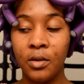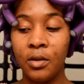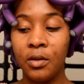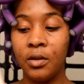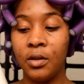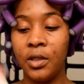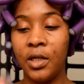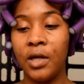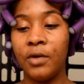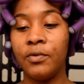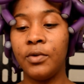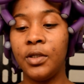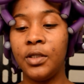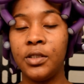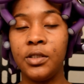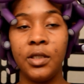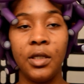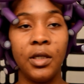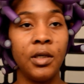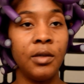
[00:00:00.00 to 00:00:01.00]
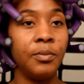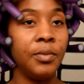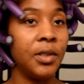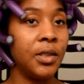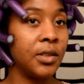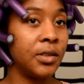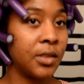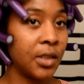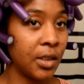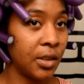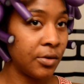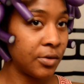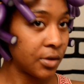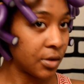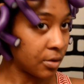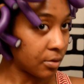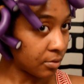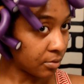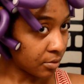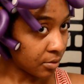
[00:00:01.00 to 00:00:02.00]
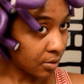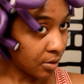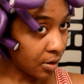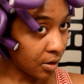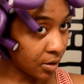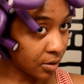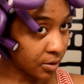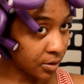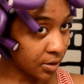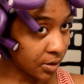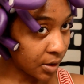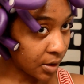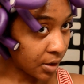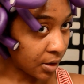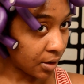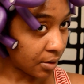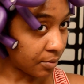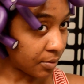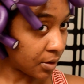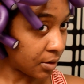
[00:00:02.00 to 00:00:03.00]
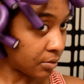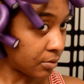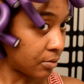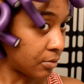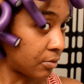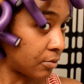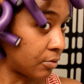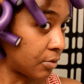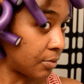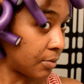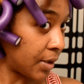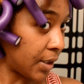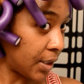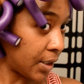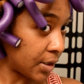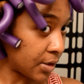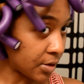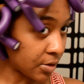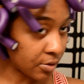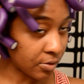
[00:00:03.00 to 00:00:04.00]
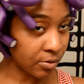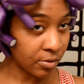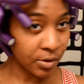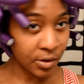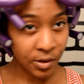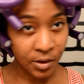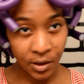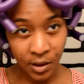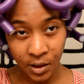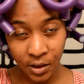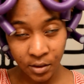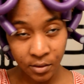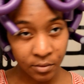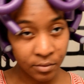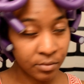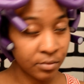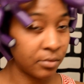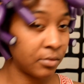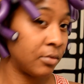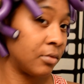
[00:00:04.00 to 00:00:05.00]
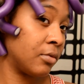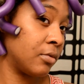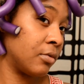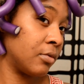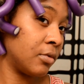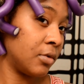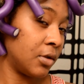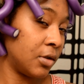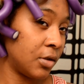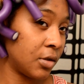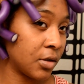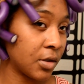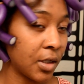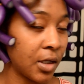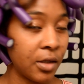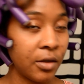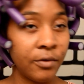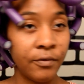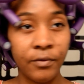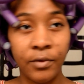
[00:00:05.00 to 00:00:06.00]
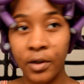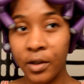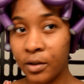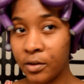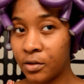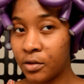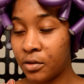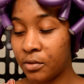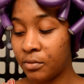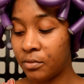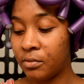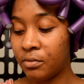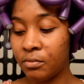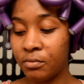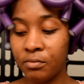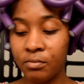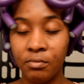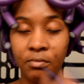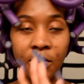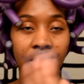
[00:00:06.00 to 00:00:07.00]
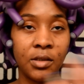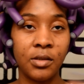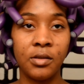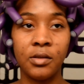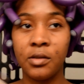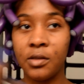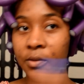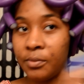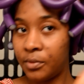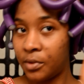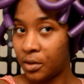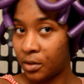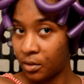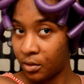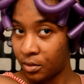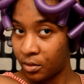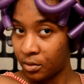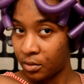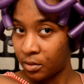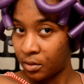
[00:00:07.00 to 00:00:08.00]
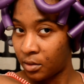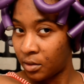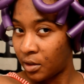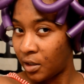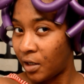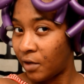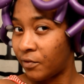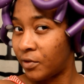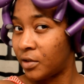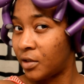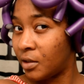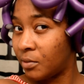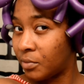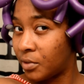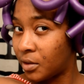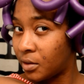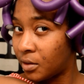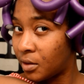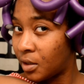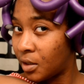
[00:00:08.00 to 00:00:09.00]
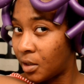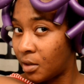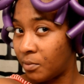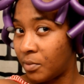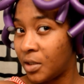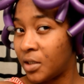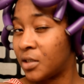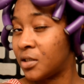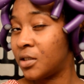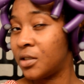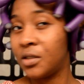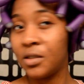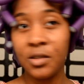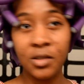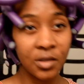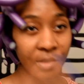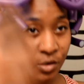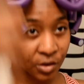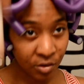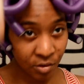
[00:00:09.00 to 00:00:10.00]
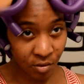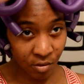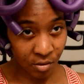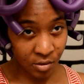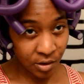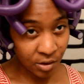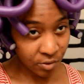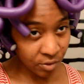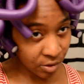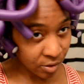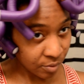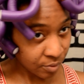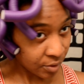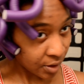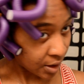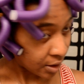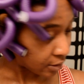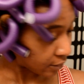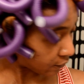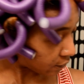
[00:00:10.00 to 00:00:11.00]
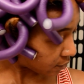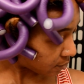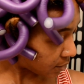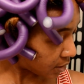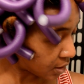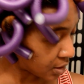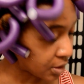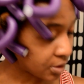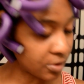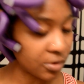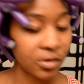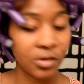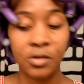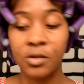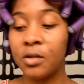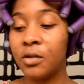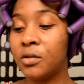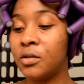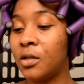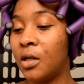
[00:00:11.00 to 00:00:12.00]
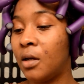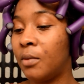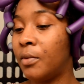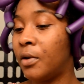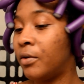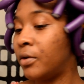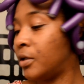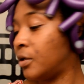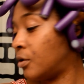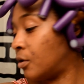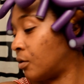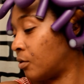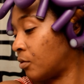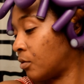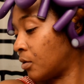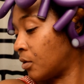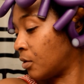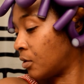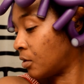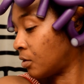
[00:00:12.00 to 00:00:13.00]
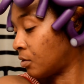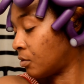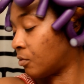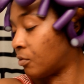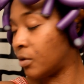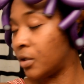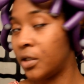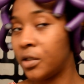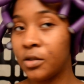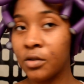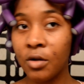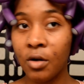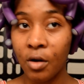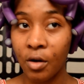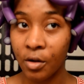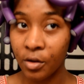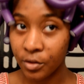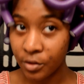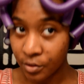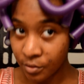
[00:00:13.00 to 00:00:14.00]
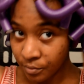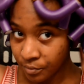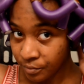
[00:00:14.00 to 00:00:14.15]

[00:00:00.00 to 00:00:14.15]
You can't really see it because I use it all the time, and when my hands are oily, it just kind of like messes up the everything. But because this is such a holy grail product for me and I use this all the time, I already know what it's called,